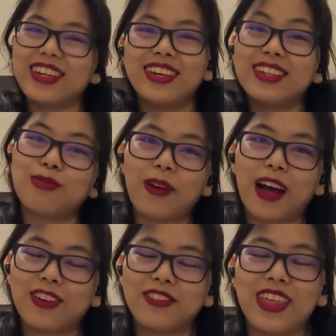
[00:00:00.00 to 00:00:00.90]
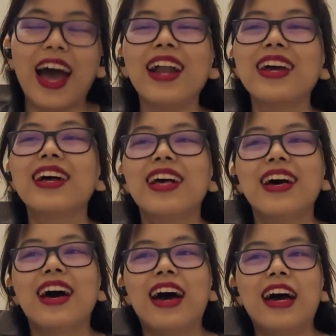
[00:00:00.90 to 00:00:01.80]
is proud of that.
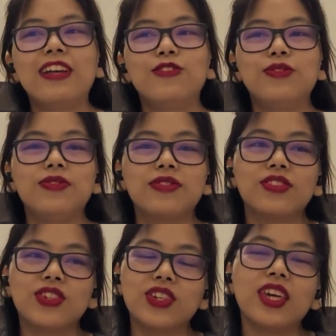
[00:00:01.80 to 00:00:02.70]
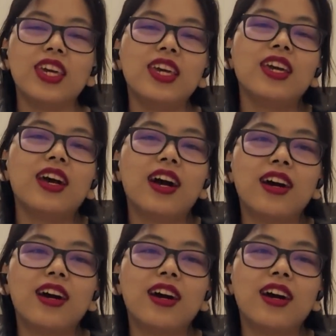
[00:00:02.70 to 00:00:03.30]
And she